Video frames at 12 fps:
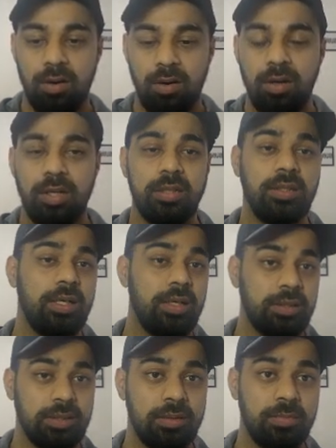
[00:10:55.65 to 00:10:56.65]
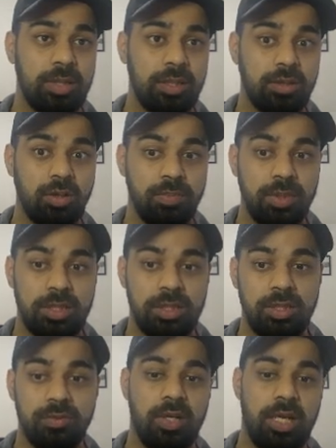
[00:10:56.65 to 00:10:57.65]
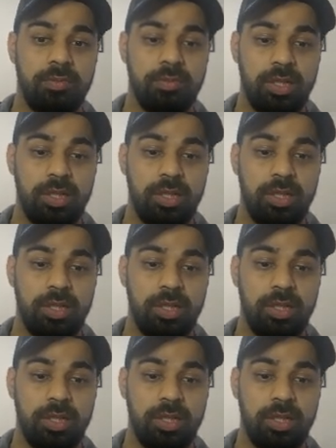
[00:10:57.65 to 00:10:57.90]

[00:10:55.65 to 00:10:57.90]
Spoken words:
or there are some other topics that you would like